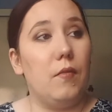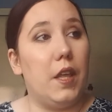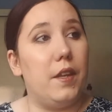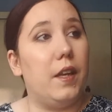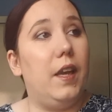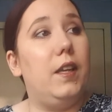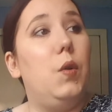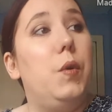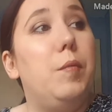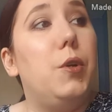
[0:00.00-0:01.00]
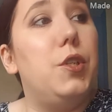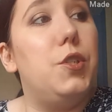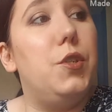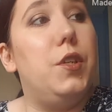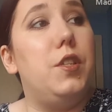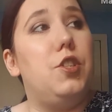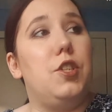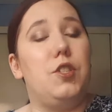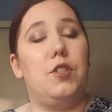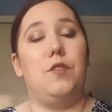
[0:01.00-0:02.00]
And then again, what I'm going to do is,
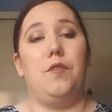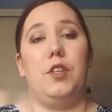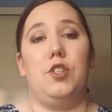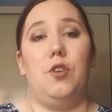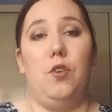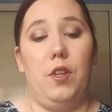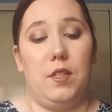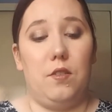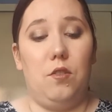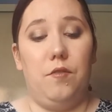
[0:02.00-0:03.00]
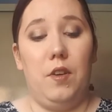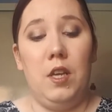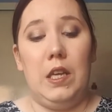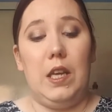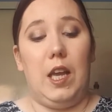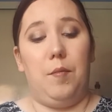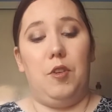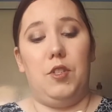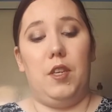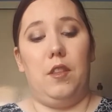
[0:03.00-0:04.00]
just to finish all this off, I'm
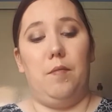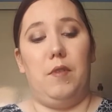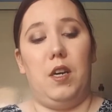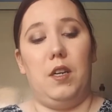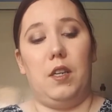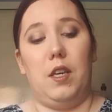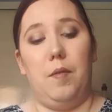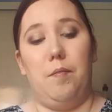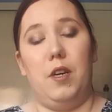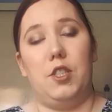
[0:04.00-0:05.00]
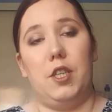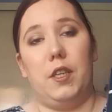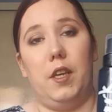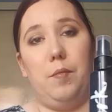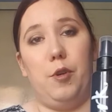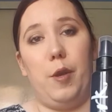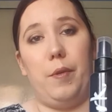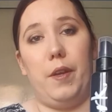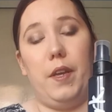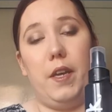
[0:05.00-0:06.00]
using the Mark Magic Prep
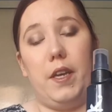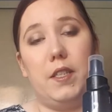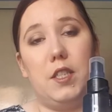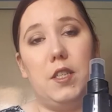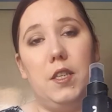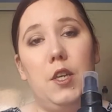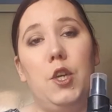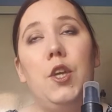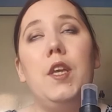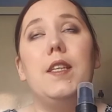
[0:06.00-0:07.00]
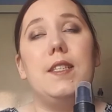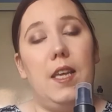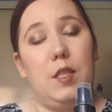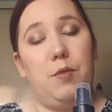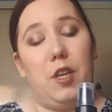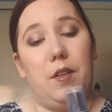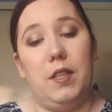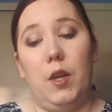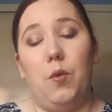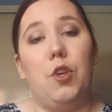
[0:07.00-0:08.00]
and Set Spray.
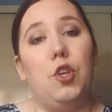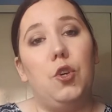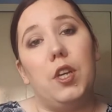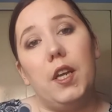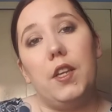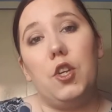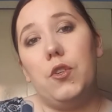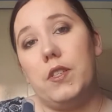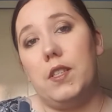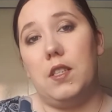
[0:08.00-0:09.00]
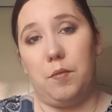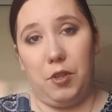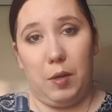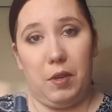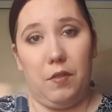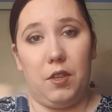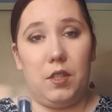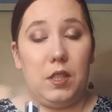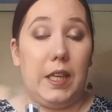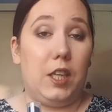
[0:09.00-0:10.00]
Now, you can either use this as a primer if you'd
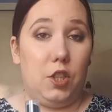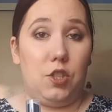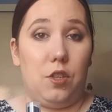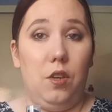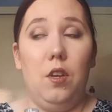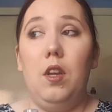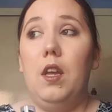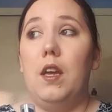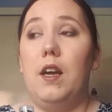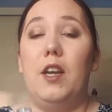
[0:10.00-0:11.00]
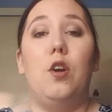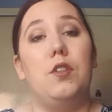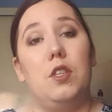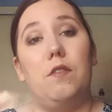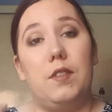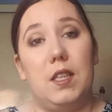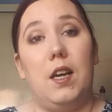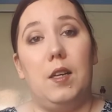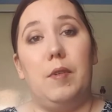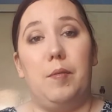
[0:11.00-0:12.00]
like to. I already obviously
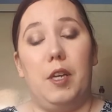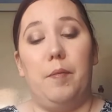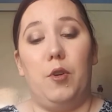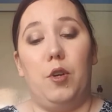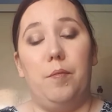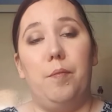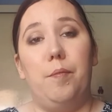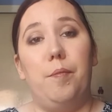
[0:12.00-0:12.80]
had my primer on.